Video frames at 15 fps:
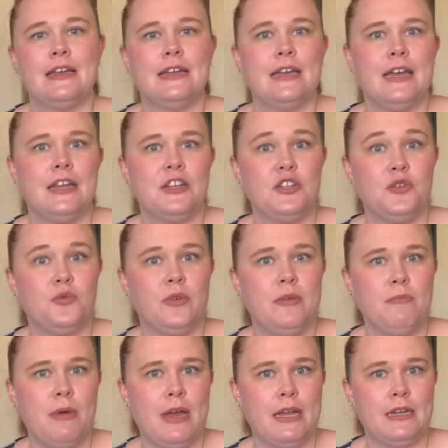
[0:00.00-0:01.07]
Can you
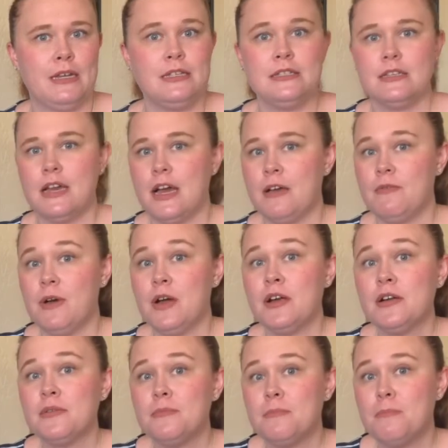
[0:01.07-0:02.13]
remind us of our
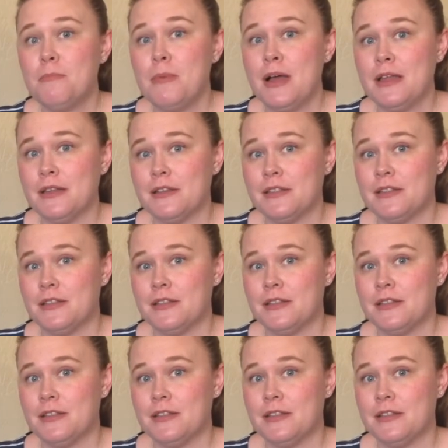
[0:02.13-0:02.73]
month?